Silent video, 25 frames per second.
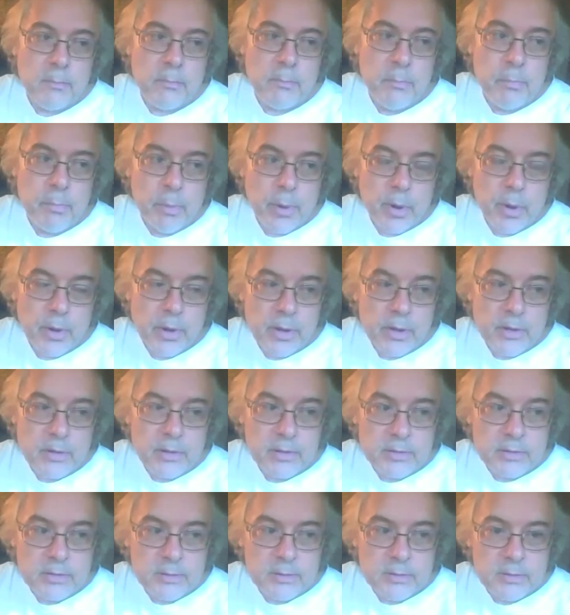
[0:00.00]
but
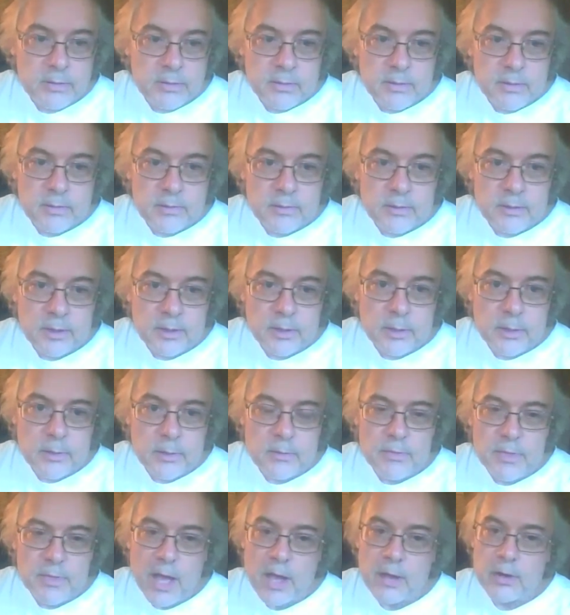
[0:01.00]
uh,
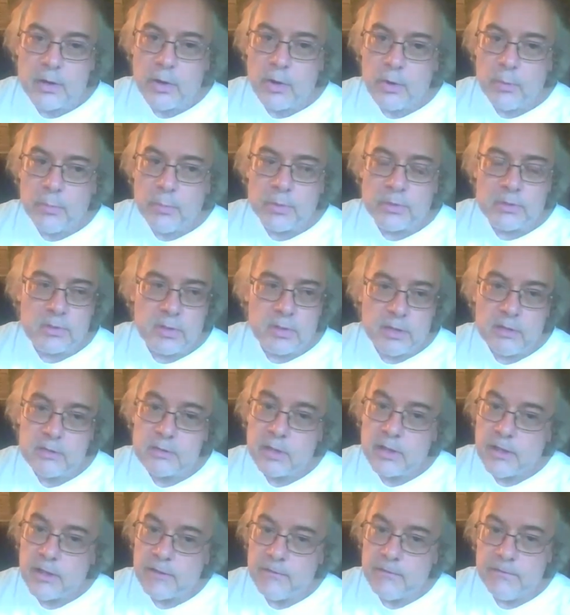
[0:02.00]
that hope is it's like
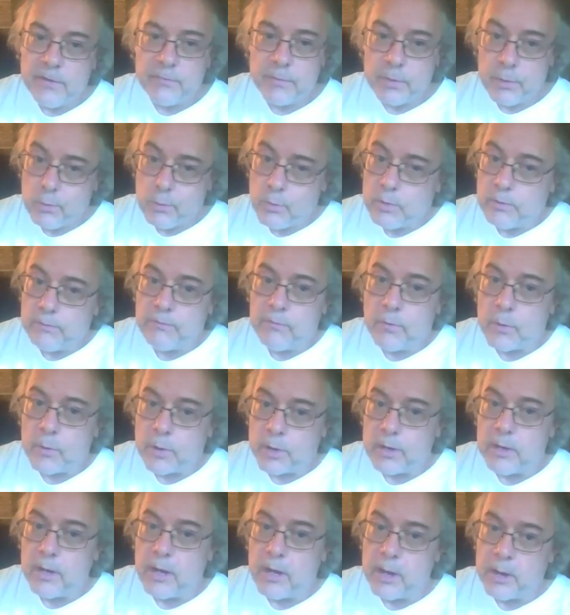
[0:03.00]
a fifty-one
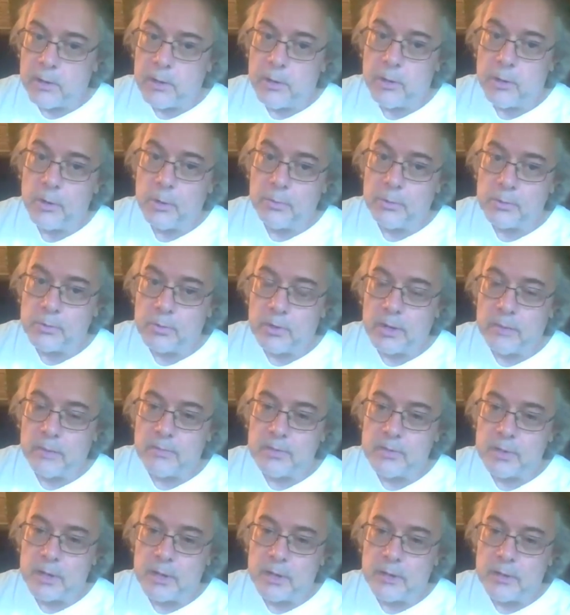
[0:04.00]
forty-nine hope is what I'm
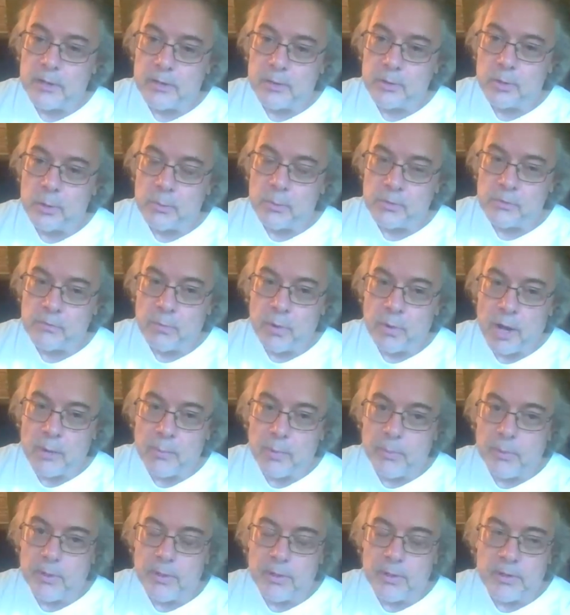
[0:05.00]
saying in terms of
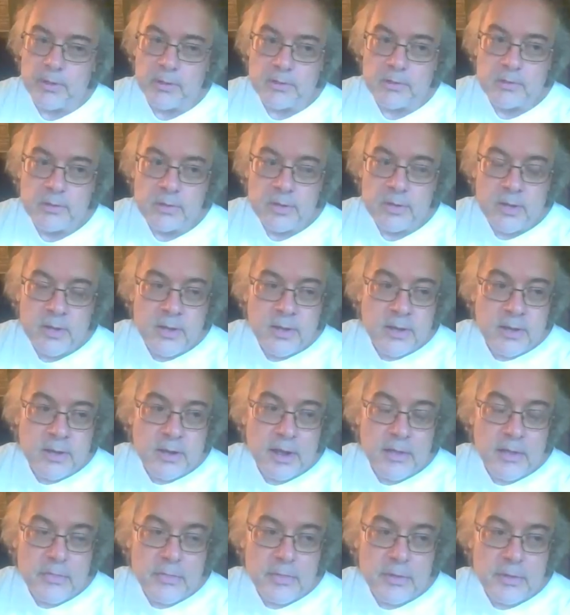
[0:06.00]
probabilities. I
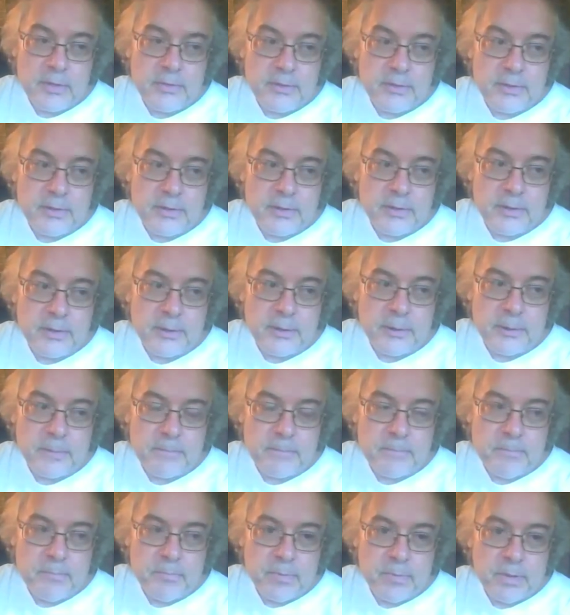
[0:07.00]
think that uh,
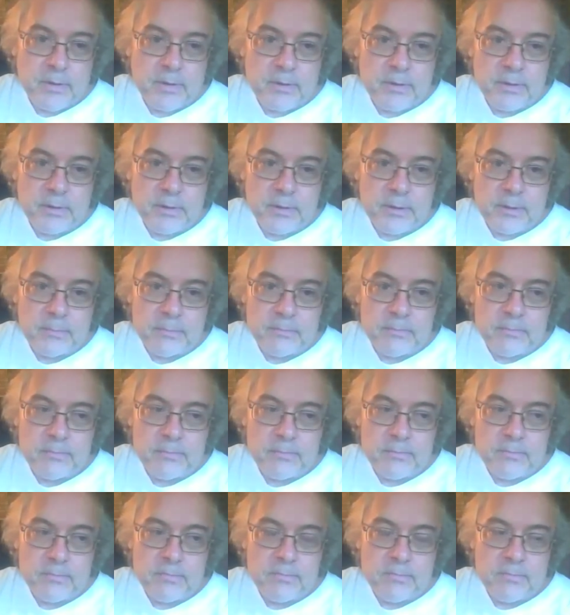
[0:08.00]
um,
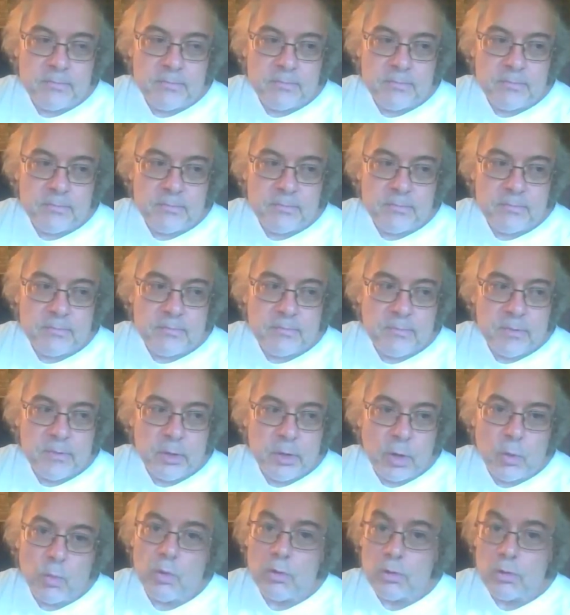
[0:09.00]
you know
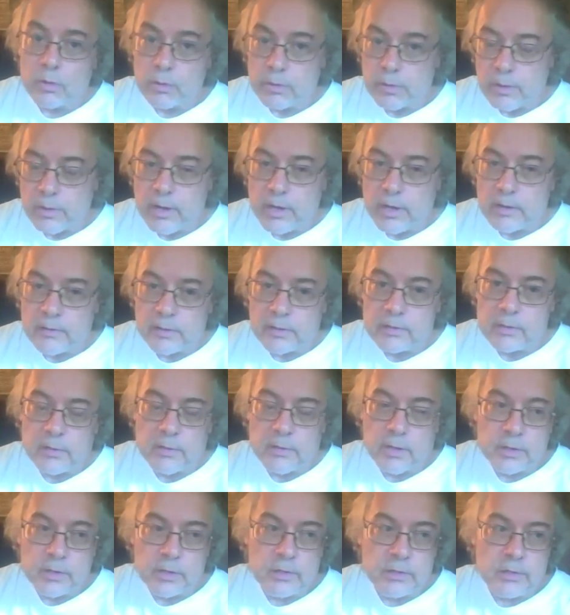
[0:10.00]
we'll learn a lot this
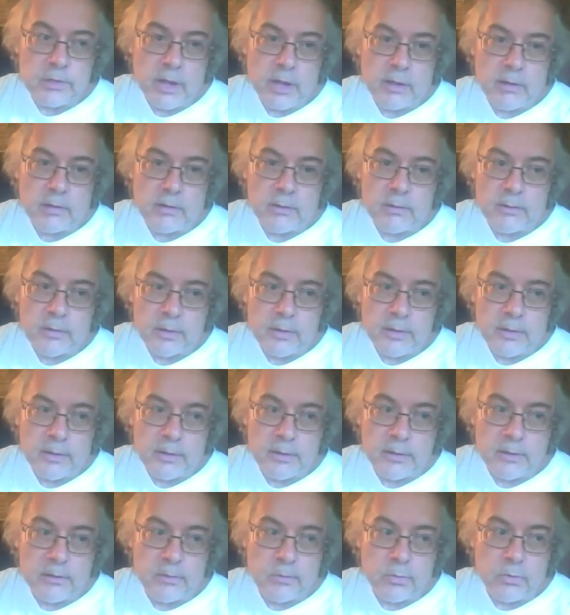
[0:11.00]
election cycle,
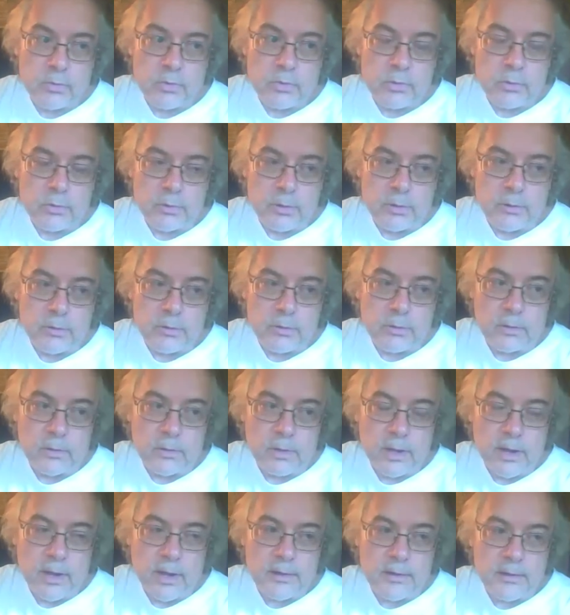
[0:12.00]
and we'll certainly learn a
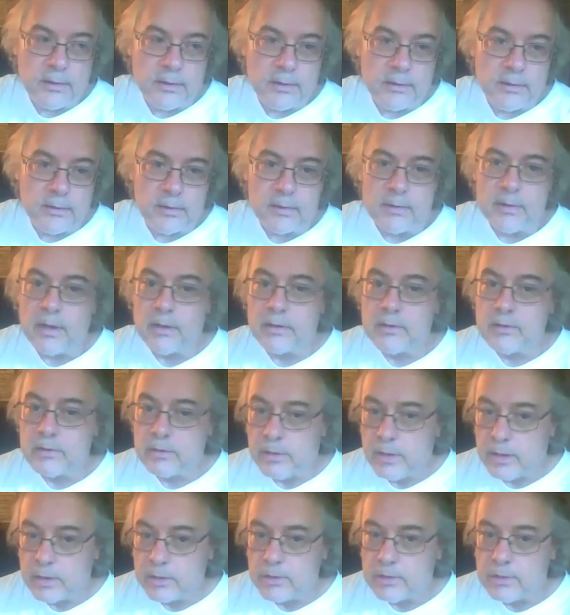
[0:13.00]
lot in the next
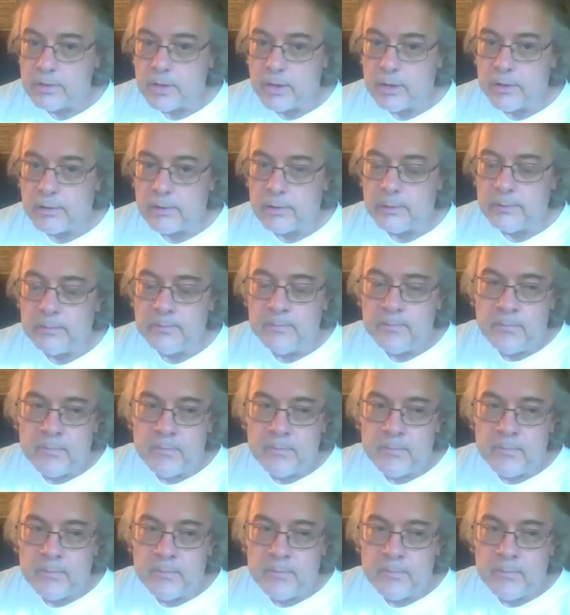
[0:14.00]
election cycle.